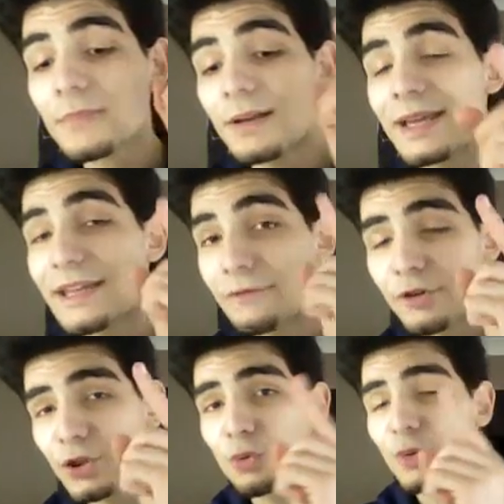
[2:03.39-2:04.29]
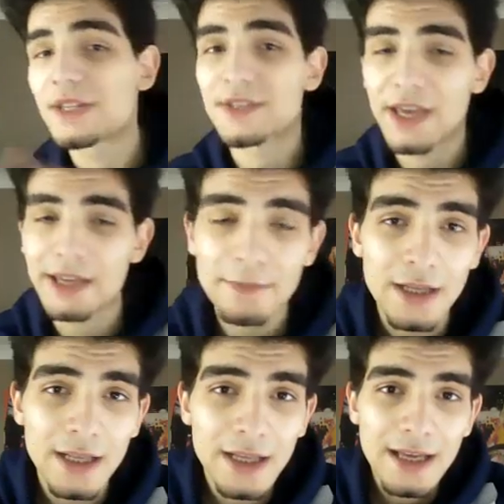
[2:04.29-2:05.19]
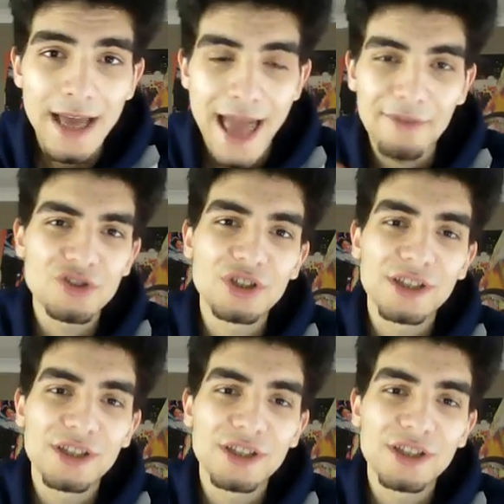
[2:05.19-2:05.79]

if we do win this game, Everton